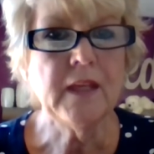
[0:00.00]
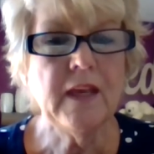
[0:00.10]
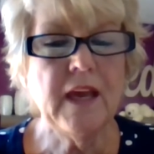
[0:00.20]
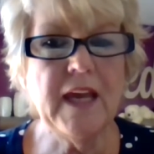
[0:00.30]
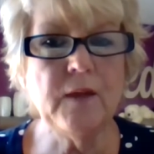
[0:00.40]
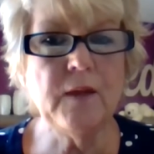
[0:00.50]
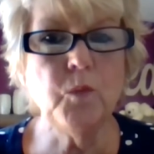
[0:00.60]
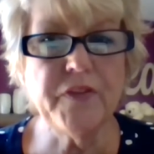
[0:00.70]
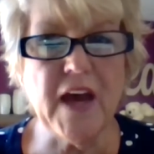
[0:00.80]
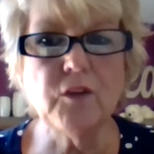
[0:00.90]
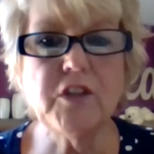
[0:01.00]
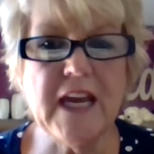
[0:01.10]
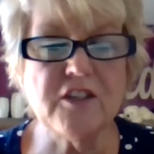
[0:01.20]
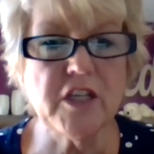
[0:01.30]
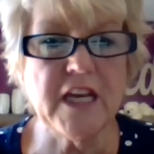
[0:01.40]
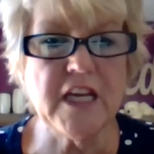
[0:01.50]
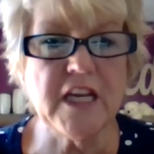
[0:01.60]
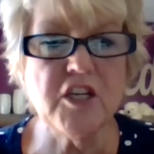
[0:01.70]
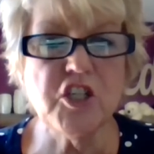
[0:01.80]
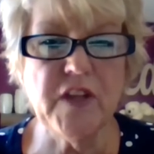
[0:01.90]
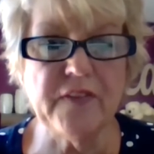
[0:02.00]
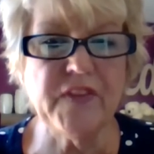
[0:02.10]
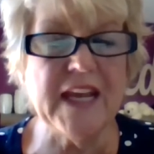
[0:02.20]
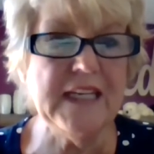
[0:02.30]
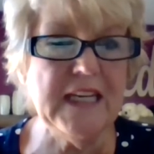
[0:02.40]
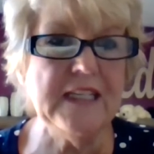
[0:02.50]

And without the education that they need to